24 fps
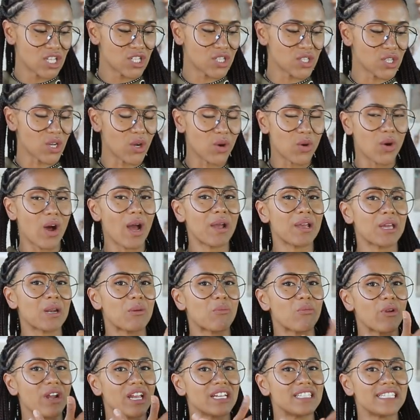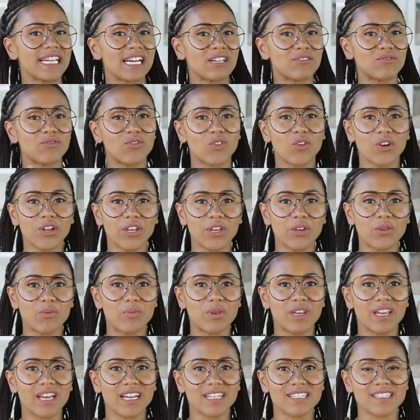So I'm gonna break it down for you
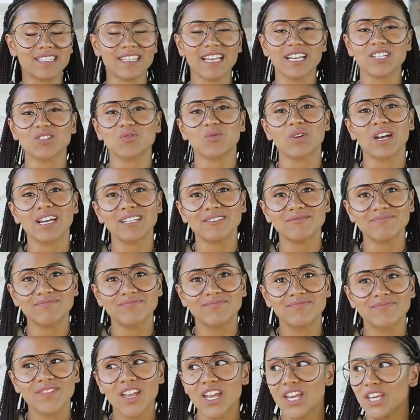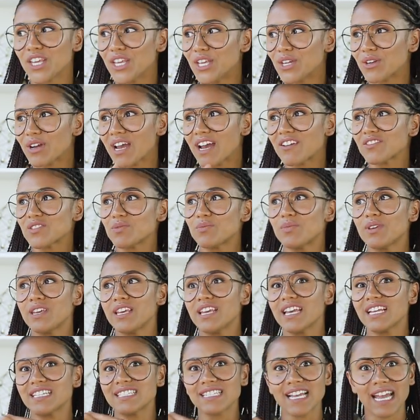because guess what? You don't have to
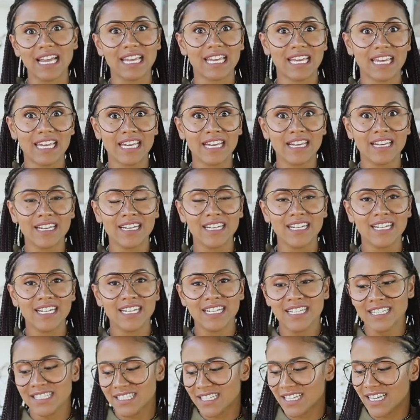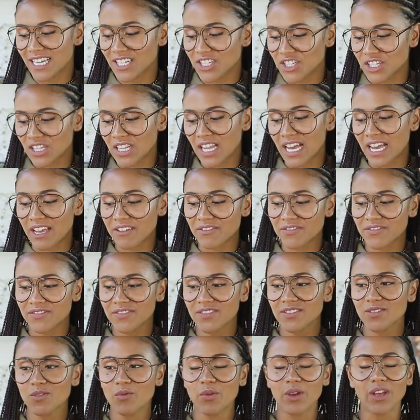be a tech geek to get your life.
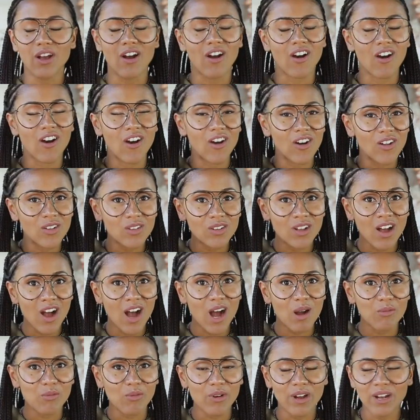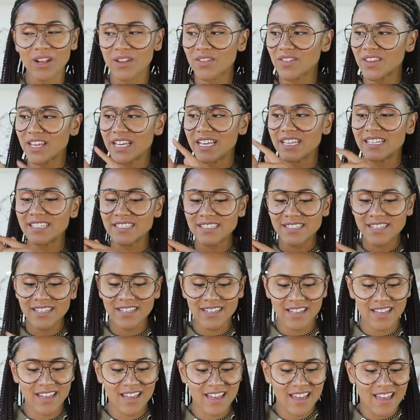We all operate on these
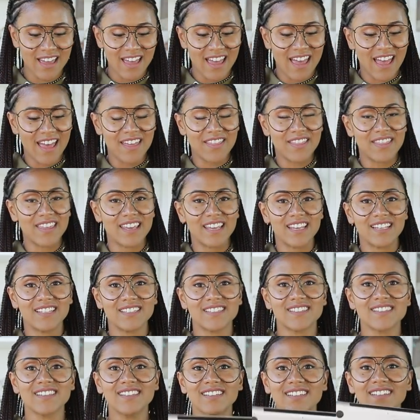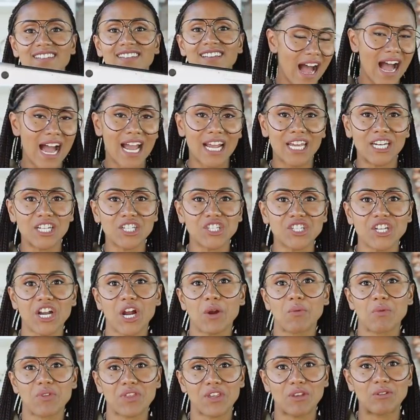and these. I'm gonna
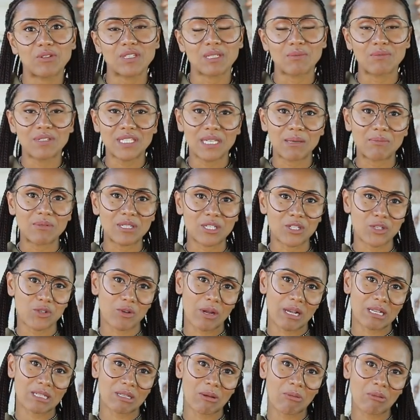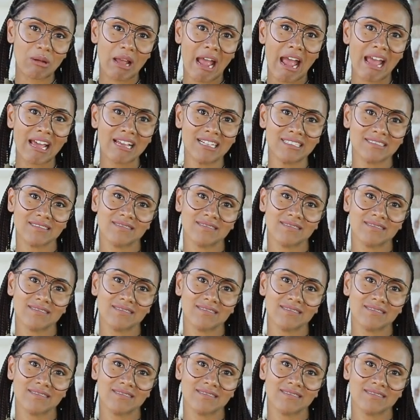share with you some tips and tricks, okay?